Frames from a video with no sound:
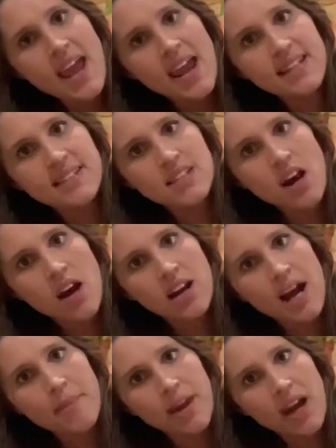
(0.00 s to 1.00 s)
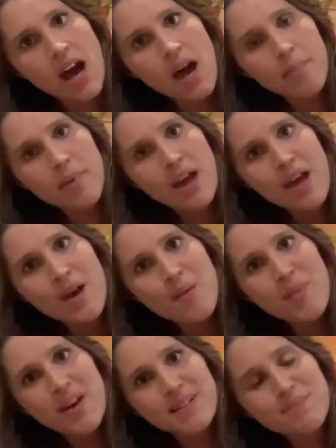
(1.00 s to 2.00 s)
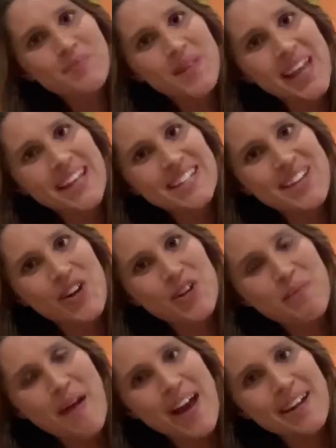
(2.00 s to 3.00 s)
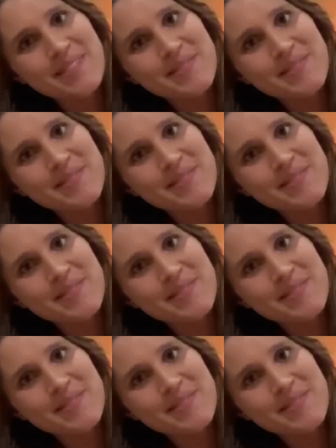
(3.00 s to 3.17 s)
and it's not coming up, but planted on your mat.